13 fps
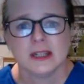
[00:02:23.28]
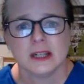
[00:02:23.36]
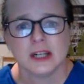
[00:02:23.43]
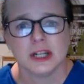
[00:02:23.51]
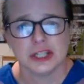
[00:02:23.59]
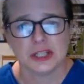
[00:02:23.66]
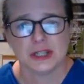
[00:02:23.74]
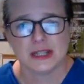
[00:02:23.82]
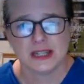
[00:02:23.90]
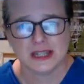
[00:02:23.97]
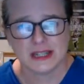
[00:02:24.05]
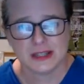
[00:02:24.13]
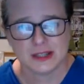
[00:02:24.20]

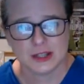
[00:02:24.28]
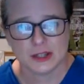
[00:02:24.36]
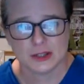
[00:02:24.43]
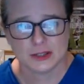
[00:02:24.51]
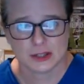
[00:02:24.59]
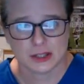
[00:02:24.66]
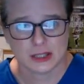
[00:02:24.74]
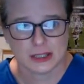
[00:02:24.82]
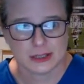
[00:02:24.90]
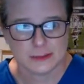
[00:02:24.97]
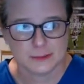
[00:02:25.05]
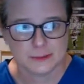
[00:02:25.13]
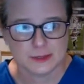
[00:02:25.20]
underneath your
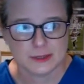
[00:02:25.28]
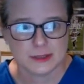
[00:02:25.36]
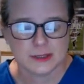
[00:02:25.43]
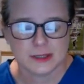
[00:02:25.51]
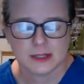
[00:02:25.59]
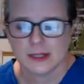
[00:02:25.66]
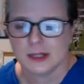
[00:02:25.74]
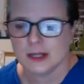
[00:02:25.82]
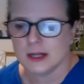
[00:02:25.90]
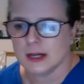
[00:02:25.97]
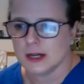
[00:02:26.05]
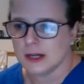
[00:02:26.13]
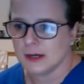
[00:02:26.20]
scrubs,
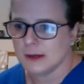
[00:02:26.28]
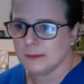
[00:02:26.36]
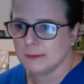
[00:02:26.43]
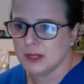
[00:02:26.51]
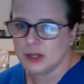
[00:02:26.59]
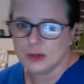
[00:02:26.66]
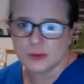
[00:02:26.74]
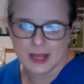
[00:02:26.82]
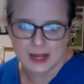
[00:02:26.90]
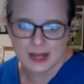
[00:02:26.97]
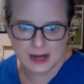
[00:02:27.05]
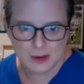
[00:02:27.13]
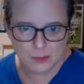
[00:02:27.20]
but you
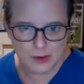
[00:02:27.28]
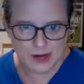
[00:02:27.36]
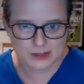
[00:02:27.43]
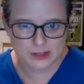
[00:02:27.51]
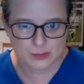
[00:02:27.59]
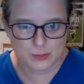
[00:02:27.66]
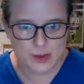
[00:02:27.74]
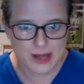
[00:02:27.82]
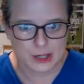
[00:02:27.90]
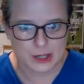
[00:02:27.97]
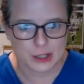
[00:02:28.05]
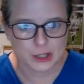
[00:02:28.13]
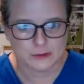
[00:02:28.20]
cannot wear a
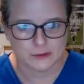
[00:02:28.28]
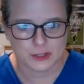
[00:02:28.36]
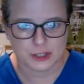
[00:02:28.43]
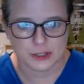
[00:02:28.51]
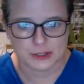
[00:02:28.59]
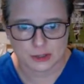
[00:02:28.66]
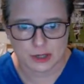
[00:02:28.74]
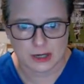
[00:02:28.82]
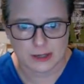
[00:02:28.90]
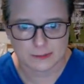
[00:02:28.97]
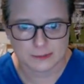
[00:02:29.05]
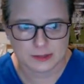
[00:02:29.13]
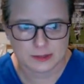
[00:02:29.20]
sweater over your
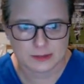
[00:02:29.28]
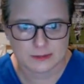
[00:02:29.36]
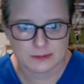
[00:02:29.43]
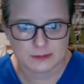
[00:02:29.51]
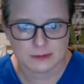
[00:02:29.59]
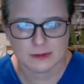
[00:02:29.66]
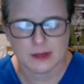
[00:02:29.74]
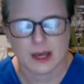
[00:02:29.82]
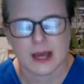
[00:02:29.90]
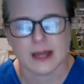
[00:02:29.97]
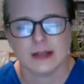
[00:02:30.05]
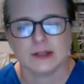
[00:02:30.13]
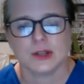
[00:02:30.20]
scrubs.
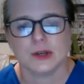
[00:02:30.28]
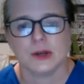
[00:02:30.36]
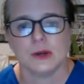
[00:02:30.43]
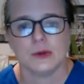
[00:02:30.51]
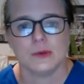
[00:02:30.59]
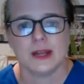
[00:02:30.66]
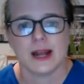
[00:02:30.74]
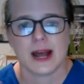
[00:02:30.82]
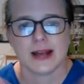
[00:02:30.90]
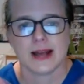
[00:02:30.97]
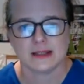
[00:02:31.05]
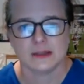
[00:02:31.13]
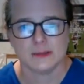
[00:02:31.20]
Okay, so it
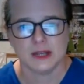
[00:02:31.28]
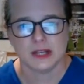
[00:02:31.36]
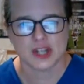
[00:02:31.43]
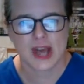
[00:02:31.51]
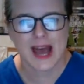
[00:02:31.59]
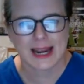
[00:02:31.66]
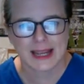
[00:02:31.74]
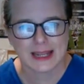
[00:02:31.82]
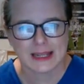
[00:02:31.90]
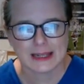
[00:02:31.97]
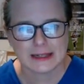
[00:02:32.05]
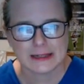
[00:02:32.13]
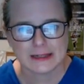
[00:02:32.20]
has to be a
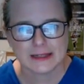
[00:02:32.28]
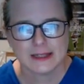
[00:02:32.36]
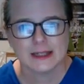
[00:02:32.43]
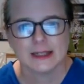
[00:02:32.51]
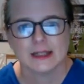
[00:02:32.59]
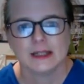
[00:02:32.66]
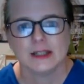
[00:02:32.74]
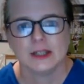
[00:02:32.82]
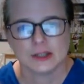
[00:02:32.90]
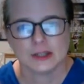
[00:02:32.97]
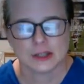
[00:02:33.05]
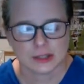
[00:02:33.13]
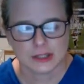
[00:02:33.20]
jacket,
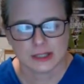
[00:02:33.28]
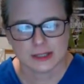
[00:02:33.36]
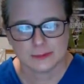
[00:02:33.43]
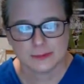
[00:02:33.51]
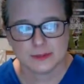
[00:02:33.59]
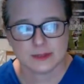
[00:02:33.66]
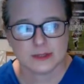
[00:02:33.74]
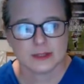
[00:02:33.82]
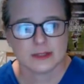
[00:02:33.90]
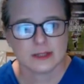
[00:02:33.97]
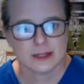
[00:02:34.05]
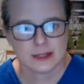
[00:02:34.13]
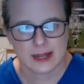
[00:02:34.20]
your scrubs,
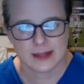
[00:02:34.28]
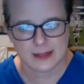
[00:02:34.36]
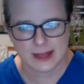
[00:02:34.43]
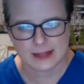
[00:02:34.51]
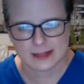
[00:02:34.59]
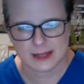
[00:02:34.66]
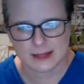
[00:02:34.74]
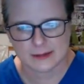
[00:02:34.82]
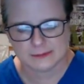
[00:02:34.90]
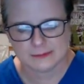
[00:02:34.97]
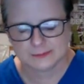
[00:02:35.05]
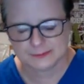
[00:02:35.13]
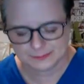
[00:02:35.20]
and that's
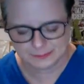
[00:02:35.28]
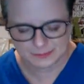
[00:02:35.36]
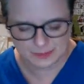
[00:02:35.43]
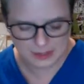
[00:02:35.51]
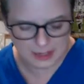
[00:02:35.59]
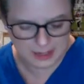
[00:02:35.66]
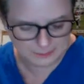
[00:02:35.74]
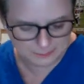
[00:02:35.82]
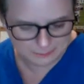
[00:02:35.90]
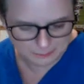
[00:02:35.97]
it. Okay,